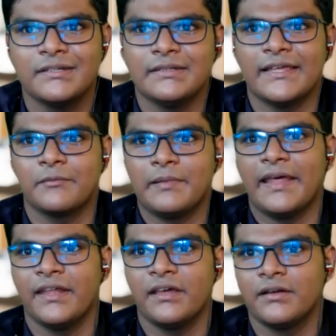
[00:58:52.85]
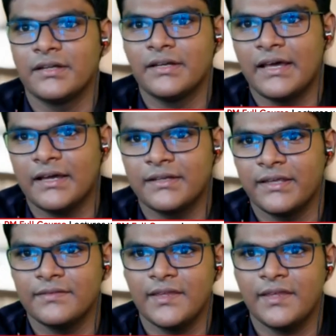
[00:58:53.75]
like planning on
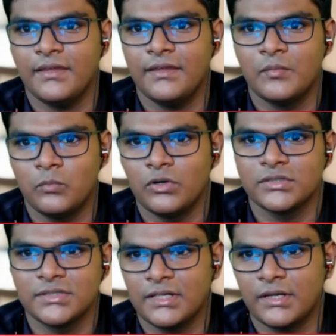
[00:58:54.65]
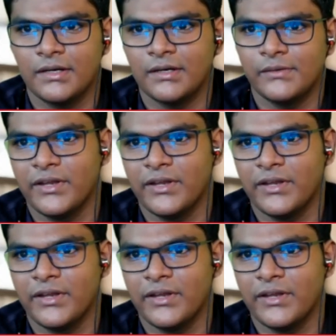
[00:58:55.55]
conducting the mocks on a,